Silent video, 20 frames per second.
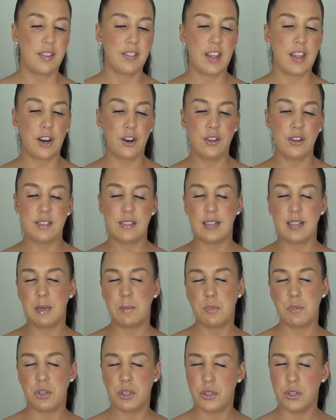They don't
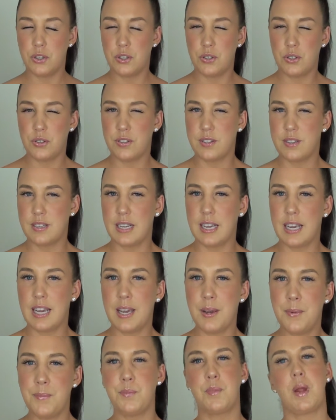seem too
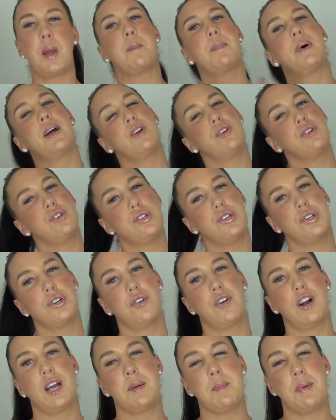sticky, but not too
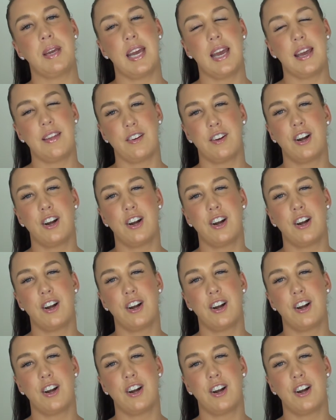creamy either.